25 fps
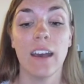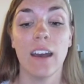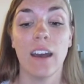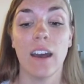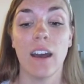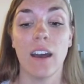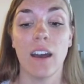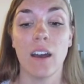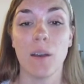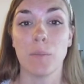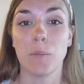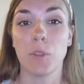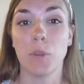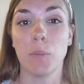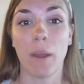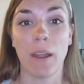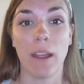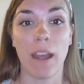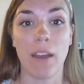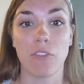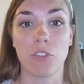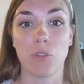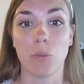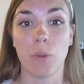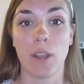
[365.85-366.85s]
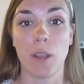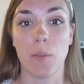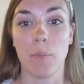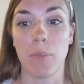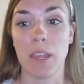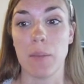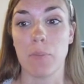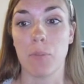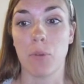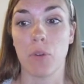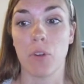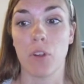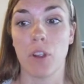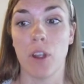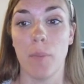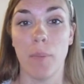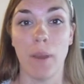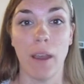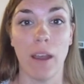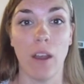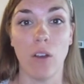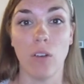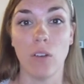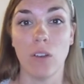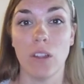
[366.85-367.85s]
You might have to write a paper
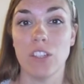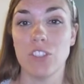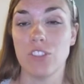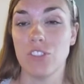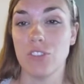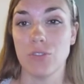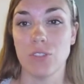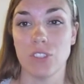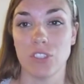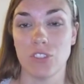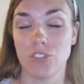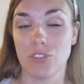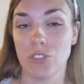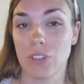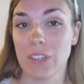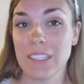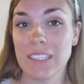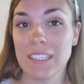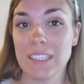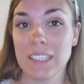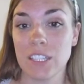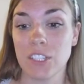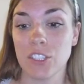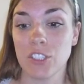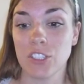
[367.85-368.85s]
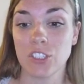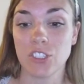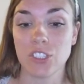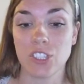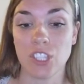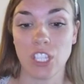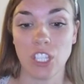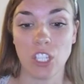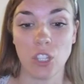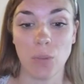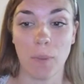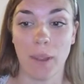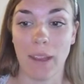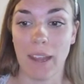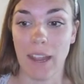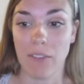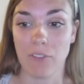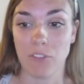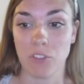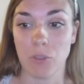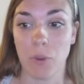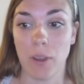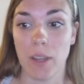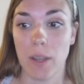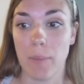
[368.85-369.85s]
about issues and trends in nursing. You might
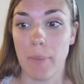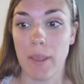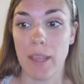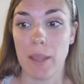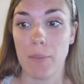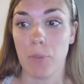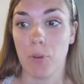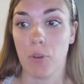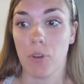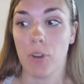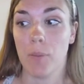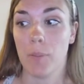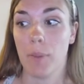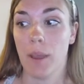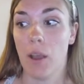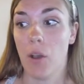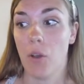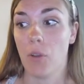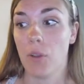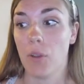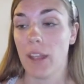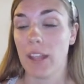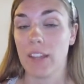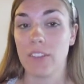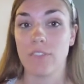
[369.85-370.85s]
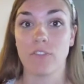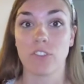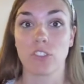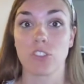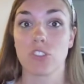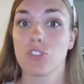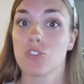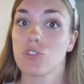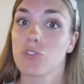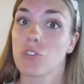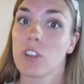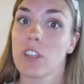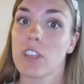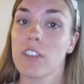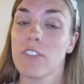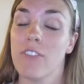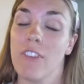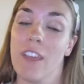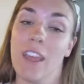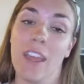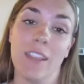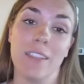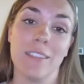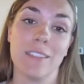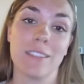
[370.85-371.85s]
have to write a paper about adverse drug
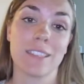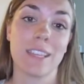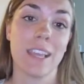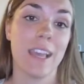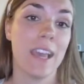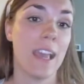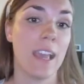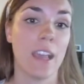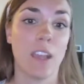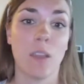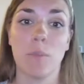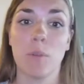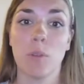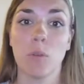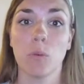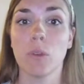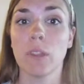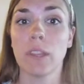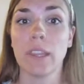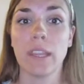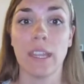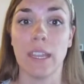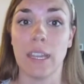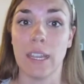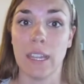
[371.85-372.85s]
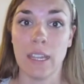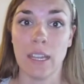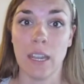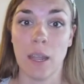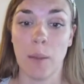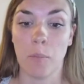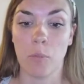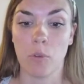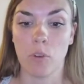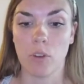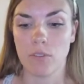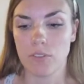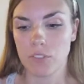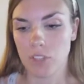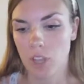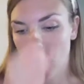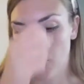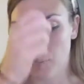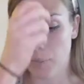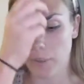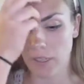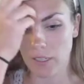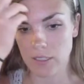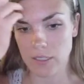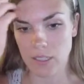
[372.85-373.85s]
events. It could be really any number of
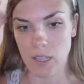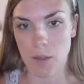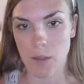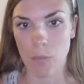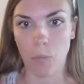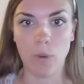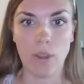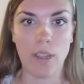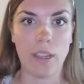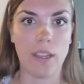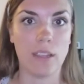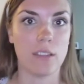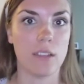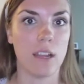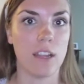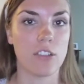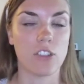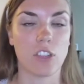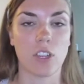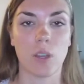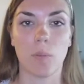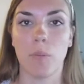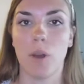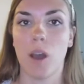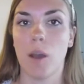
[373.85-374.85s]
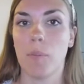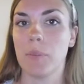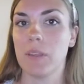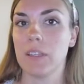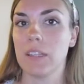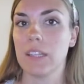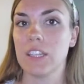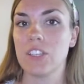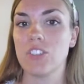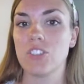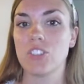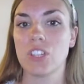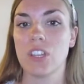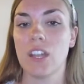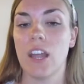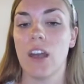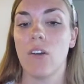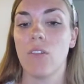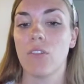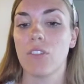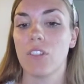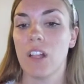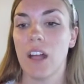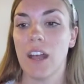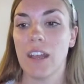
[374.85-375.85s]
topics. I took a population
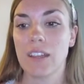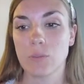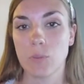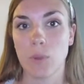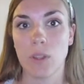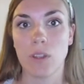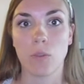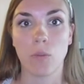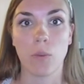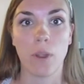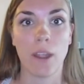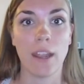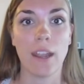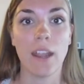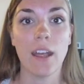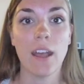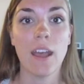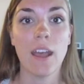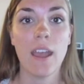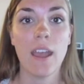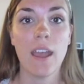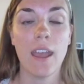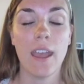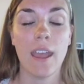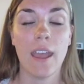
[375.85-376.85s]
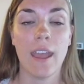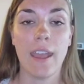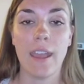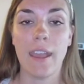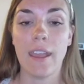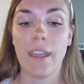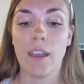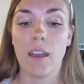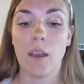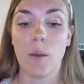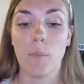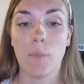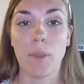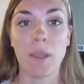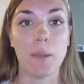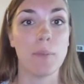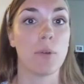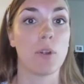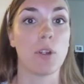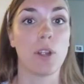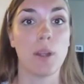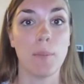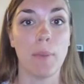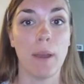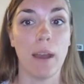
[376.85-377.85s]
health class. We had to write a
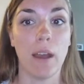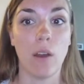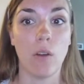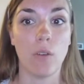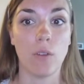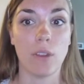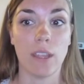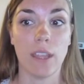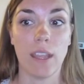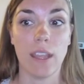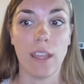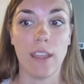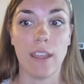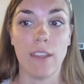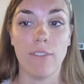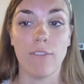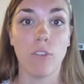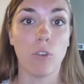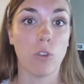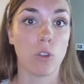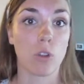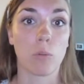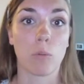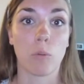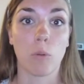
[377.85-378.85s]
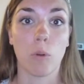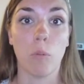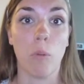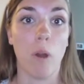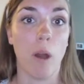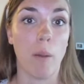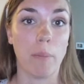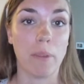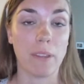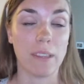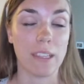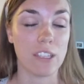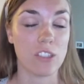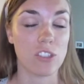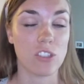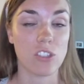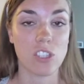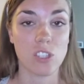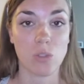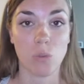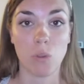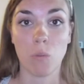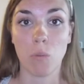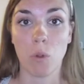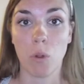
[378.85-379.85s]
paper about a vulnerable population,
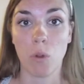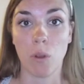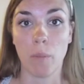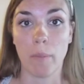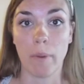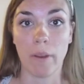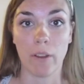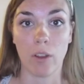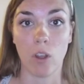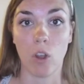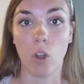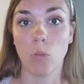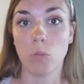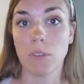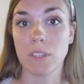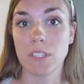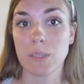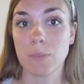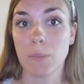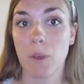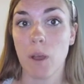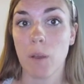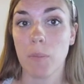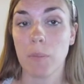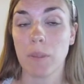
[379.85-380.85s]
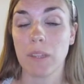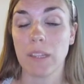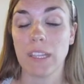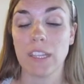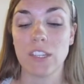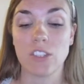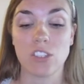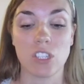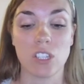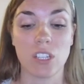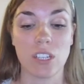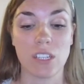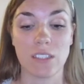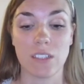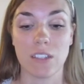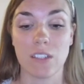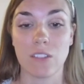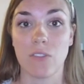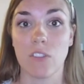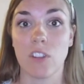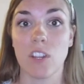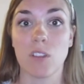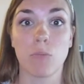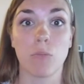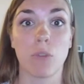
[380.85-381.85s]
so we wrote about a homeless population because that's
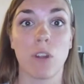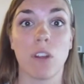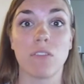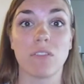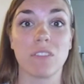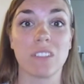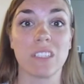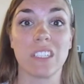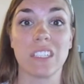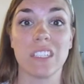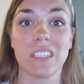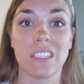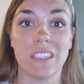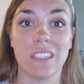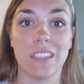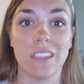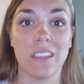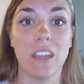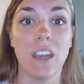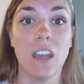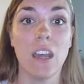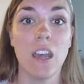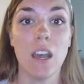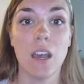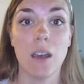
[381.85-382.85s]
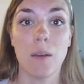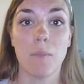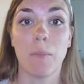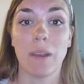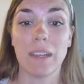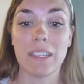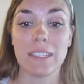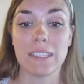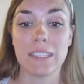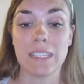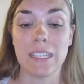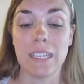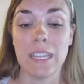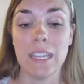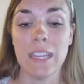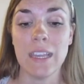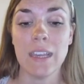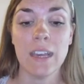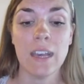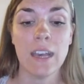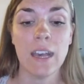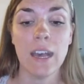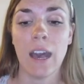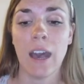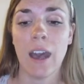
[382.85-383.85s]
very prevalent in my city.
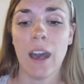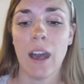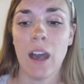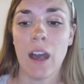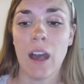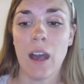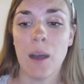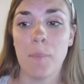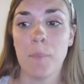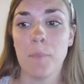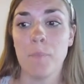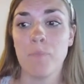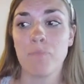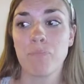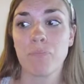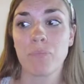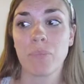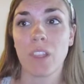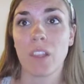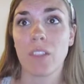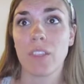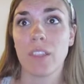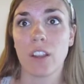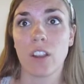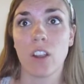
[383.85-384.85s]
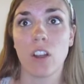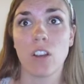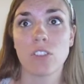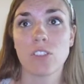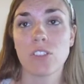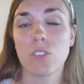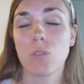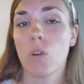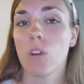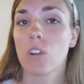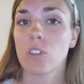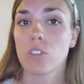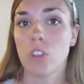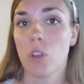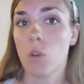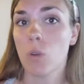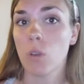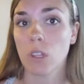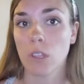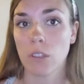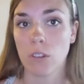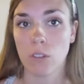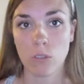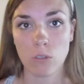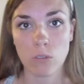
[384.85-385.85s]
There also are no
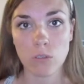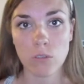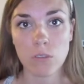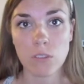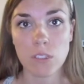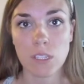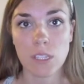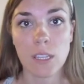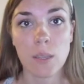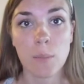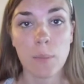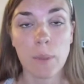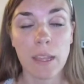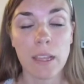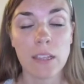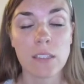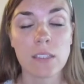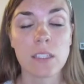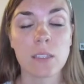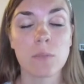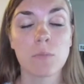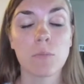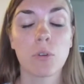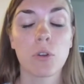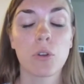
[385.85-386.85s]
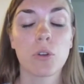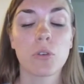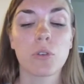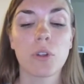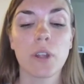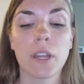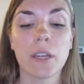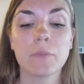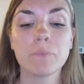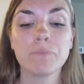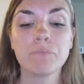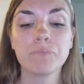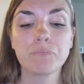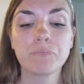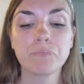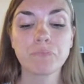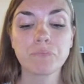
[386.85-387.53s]
clinicals in the BSN program.